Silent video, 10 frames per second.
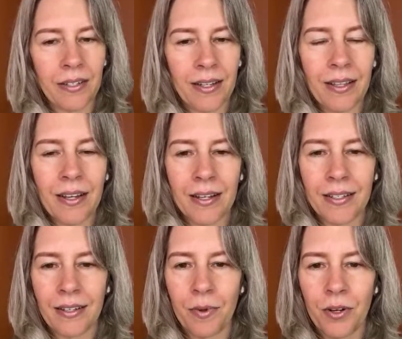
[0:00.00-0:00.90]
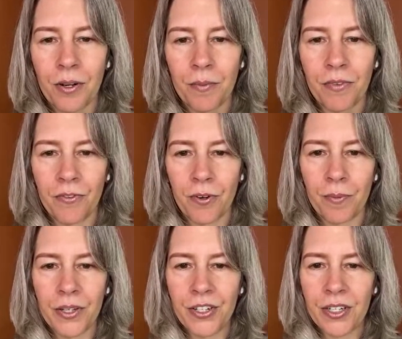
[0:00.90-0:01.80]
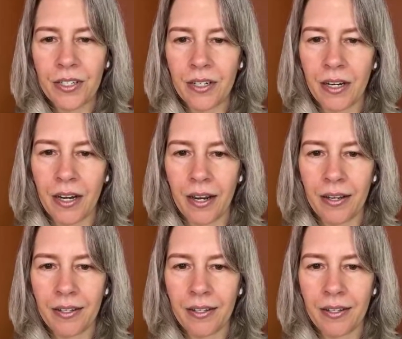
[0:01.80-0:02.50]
I think I said welcome before, but just in case.